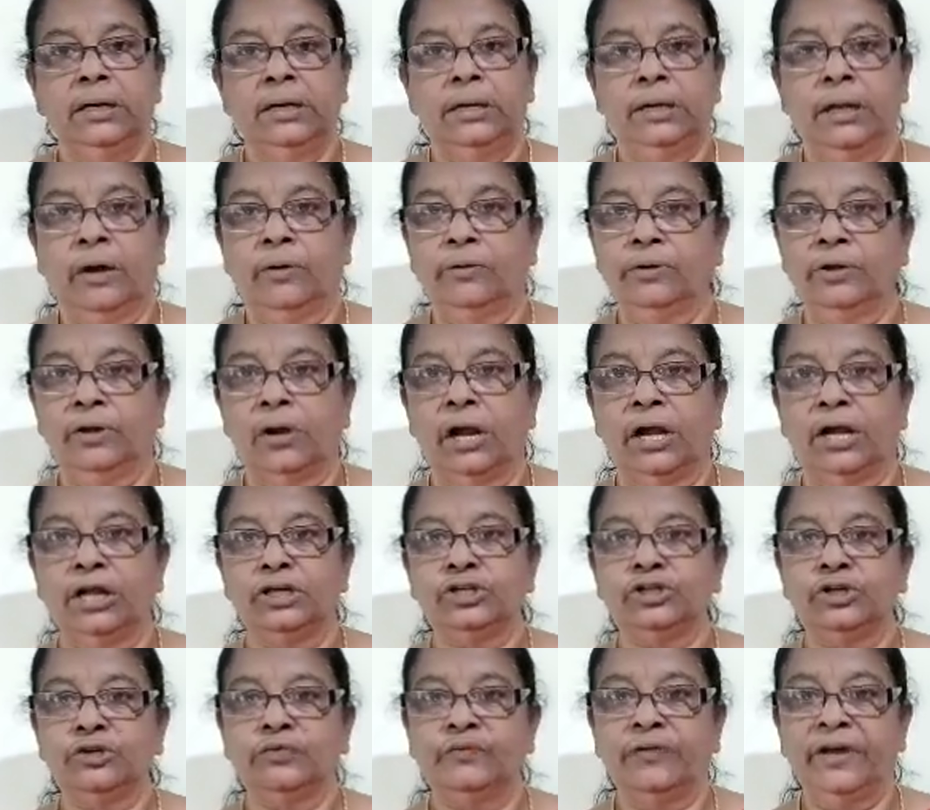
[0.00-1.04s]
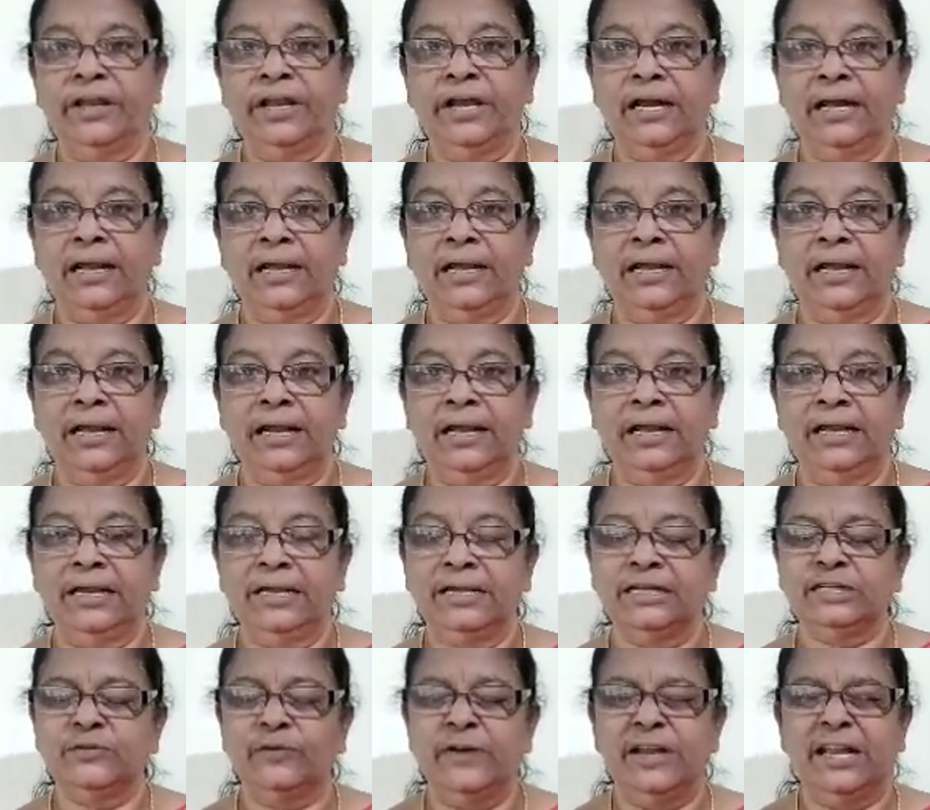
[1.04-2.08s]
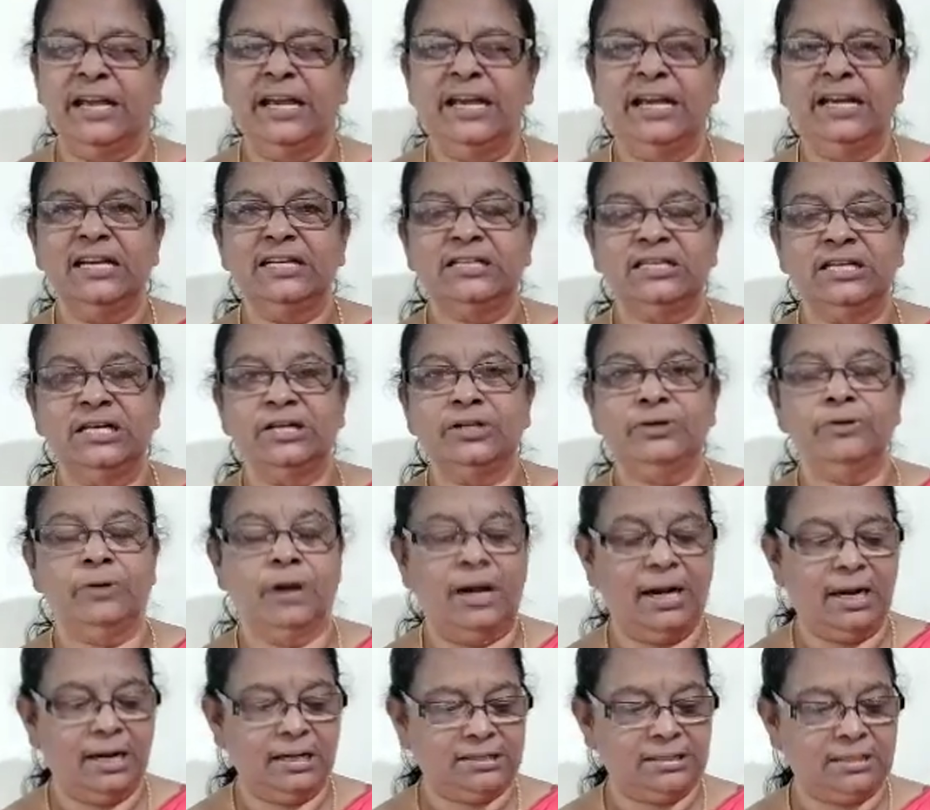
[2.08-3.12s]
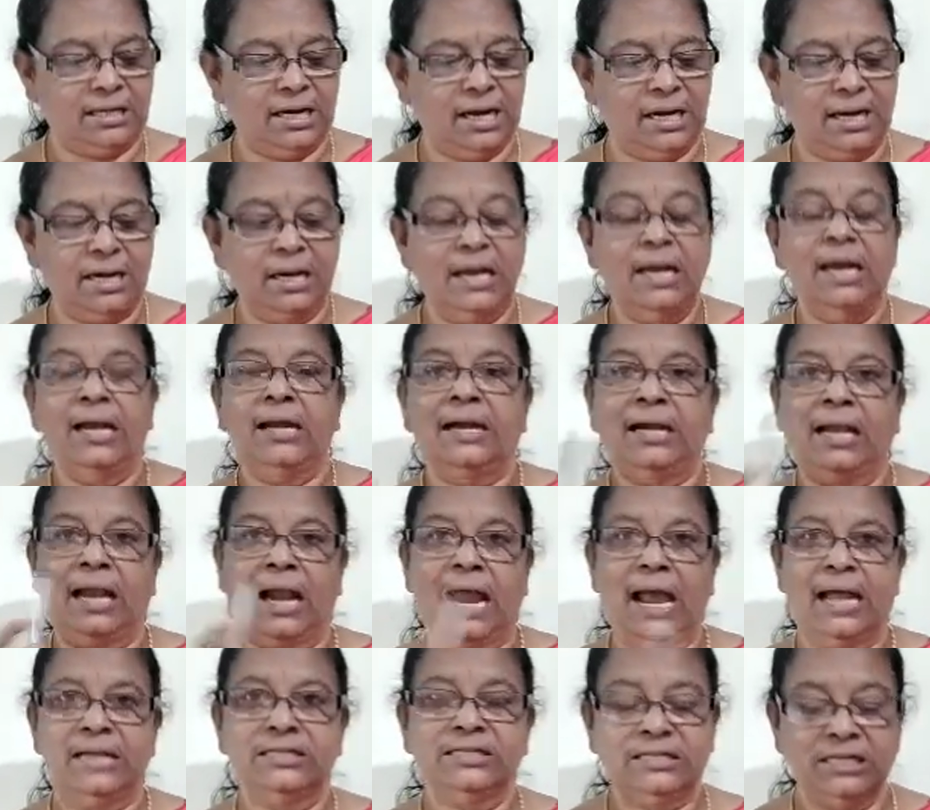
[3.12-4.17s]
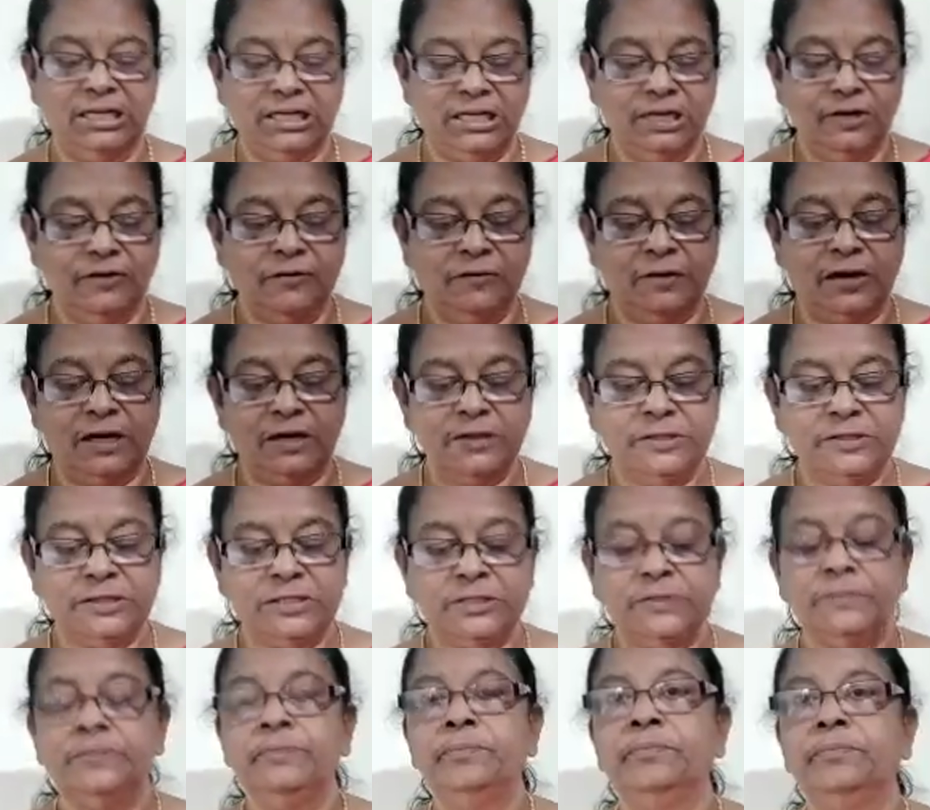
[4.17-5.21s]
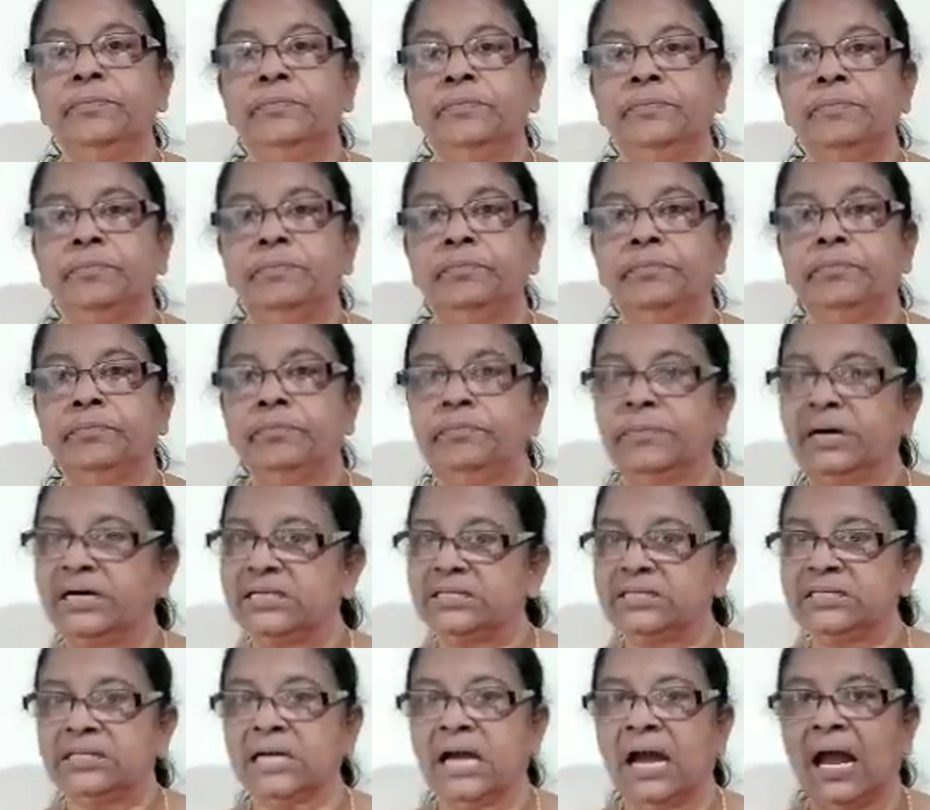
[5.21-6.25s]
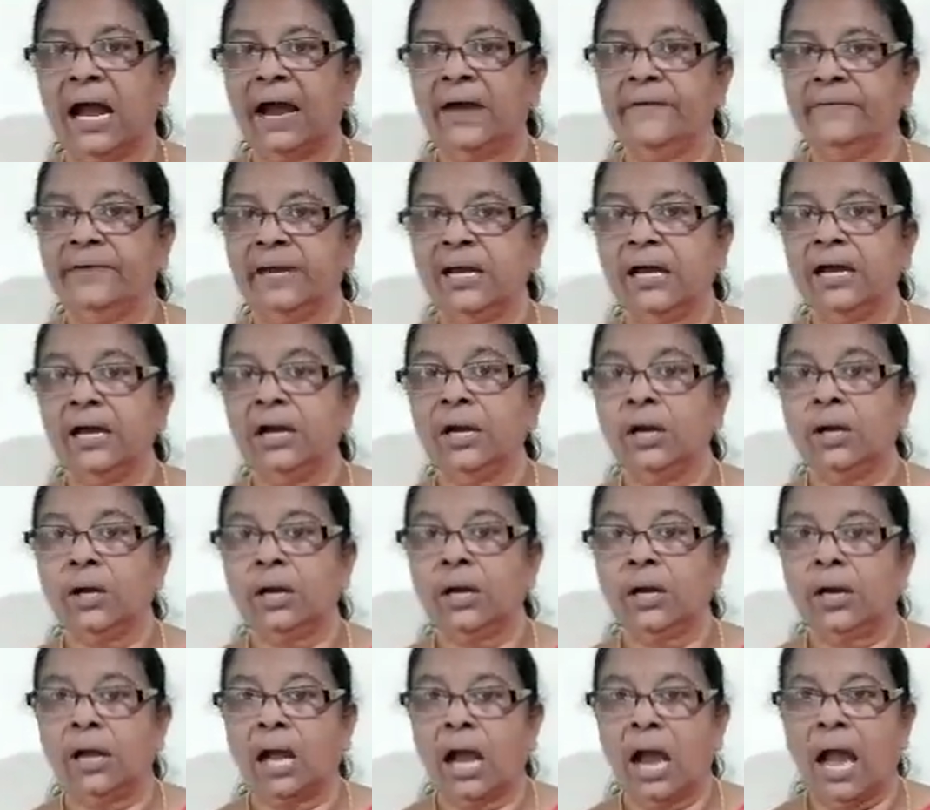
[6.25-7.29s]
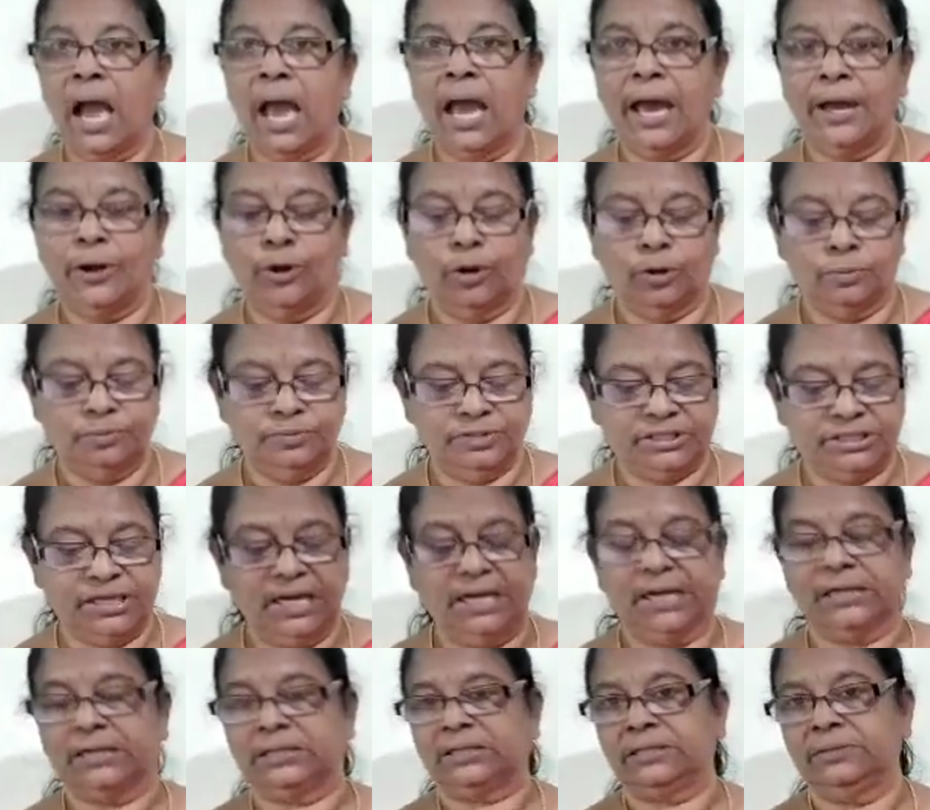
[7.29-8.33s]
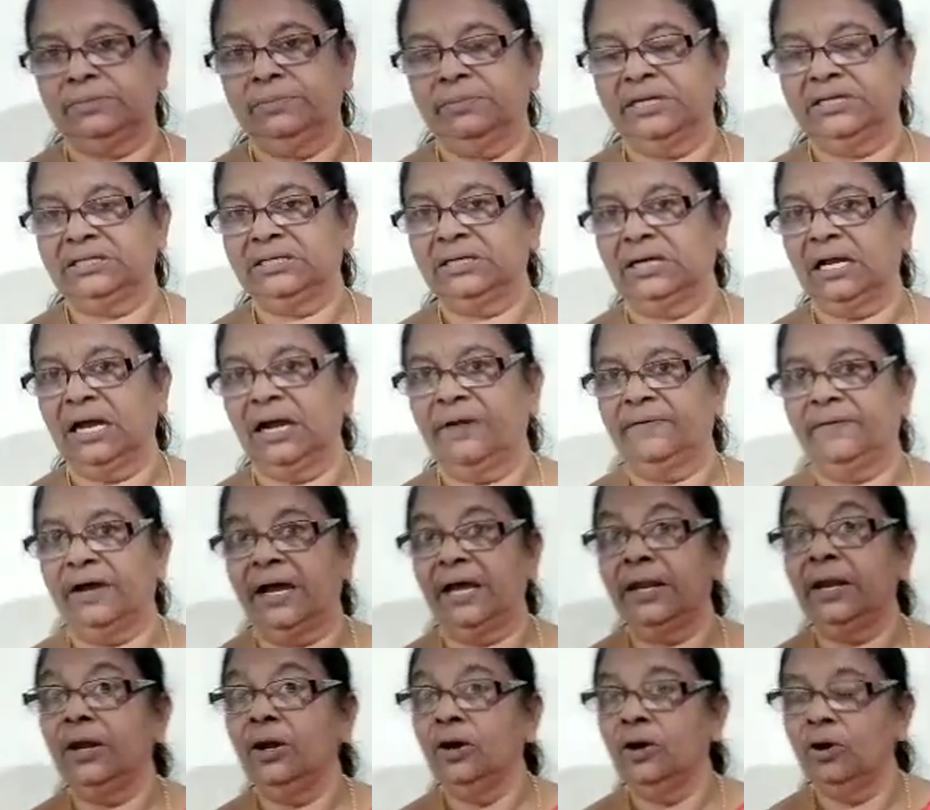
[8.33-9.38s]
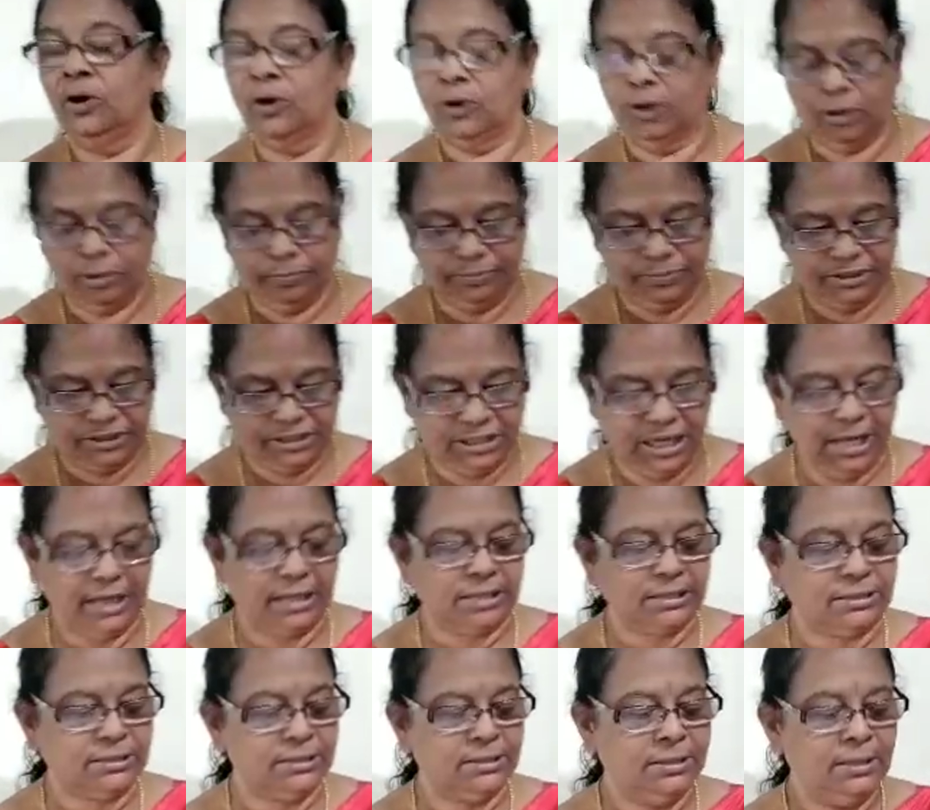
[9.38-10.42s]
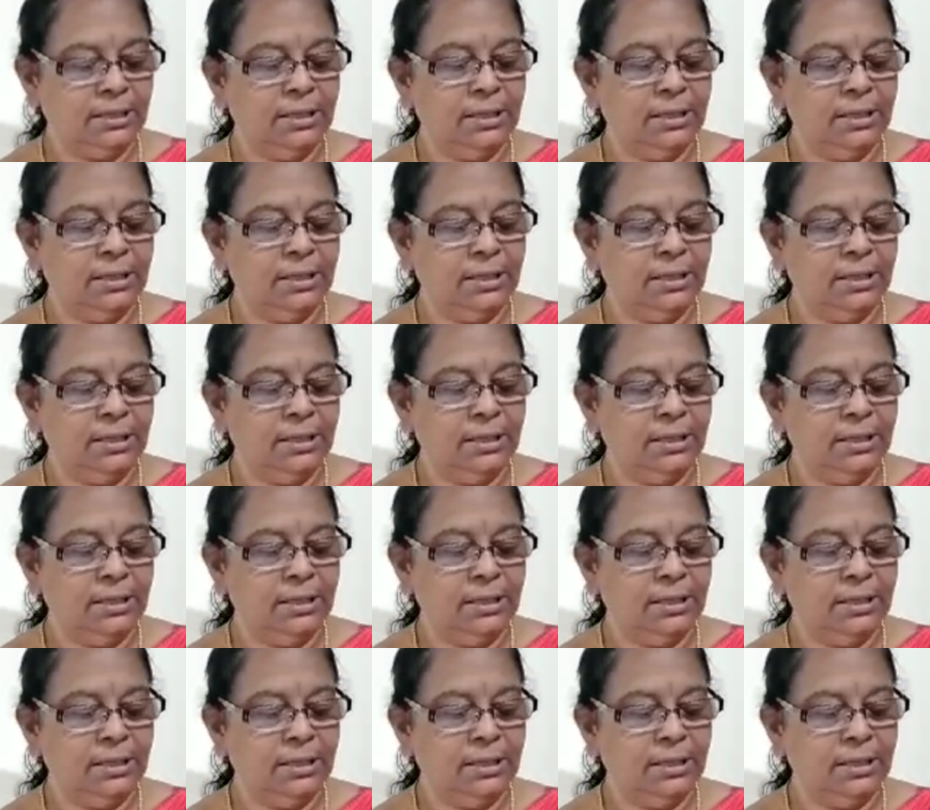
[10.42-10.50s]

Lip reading: Now you understood very clearly. It is very easy to understand. Transitive verbs must have an object. Must have an object.